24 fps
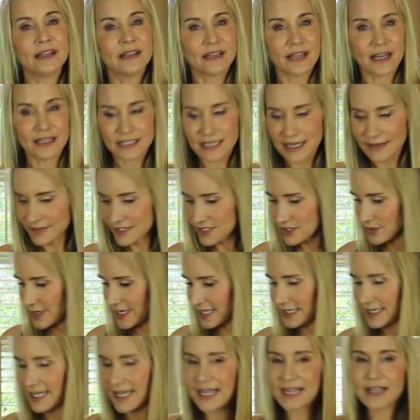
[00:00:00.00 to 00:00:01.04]
not to have a
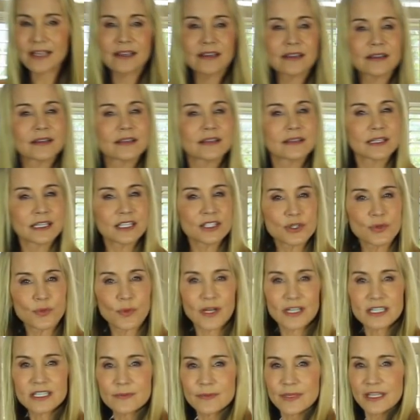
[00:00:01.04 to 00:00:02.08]
straight leg, because you
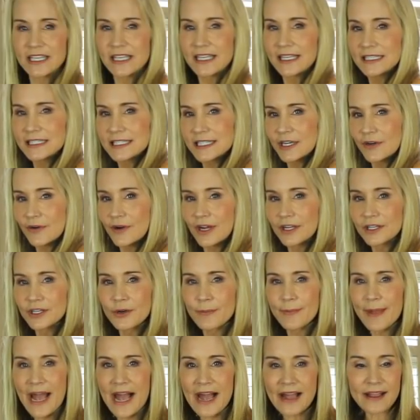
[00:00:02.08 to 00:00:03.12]
want to be easier on
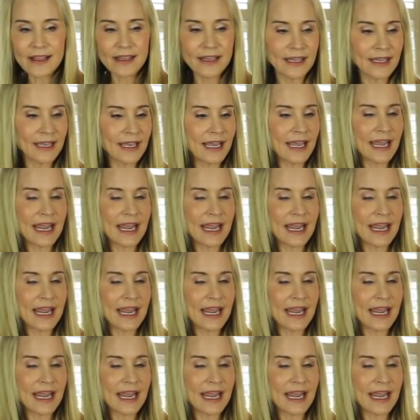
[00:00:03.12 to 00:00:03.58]
your back.